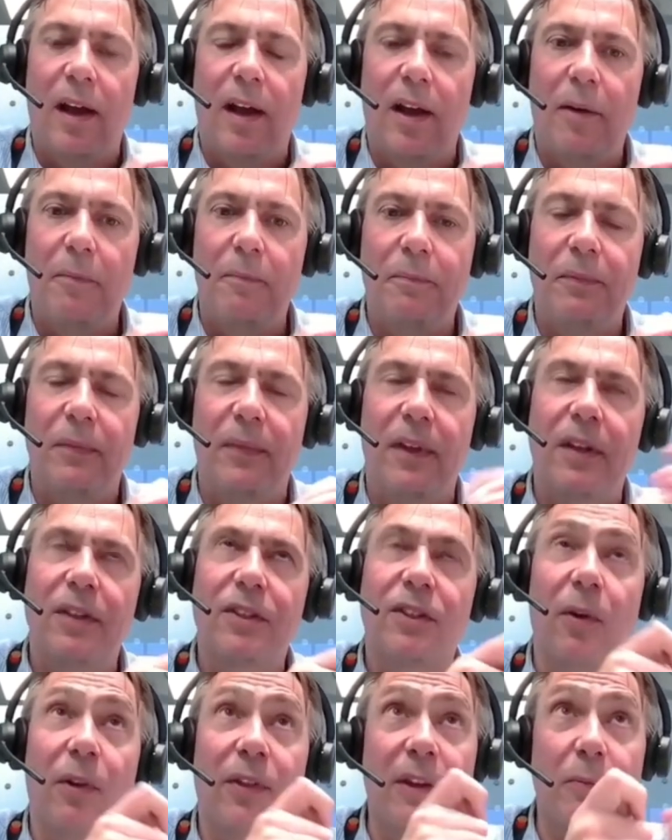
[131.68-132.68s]

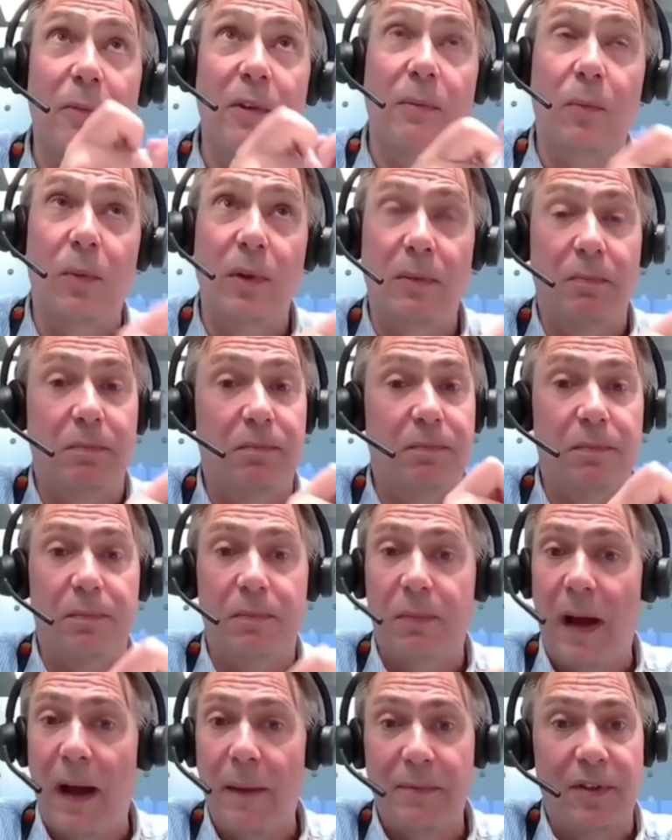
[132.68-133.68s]
So I think we
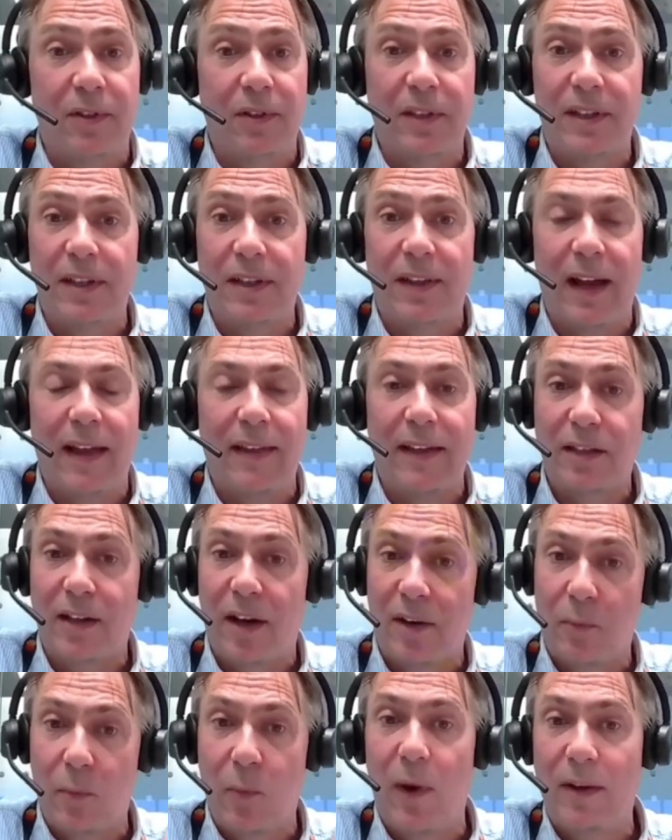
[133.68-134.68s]
absolutely see that. That's
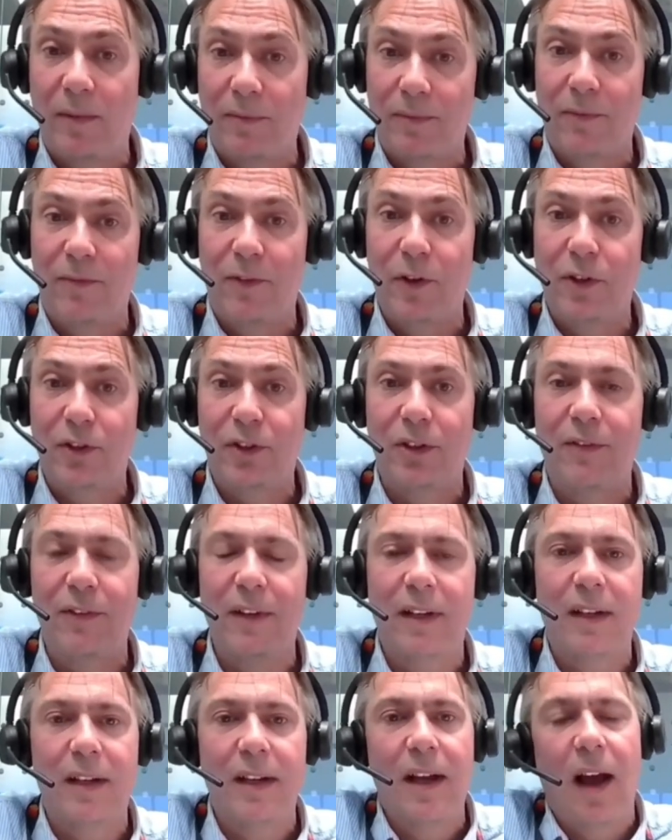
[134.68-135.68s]
kind of one version of
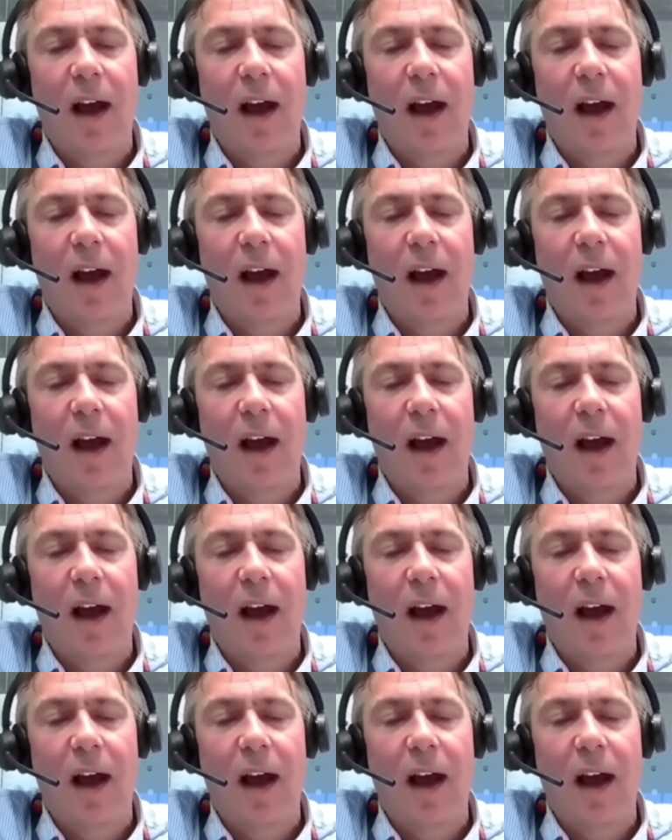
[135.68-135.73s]
it.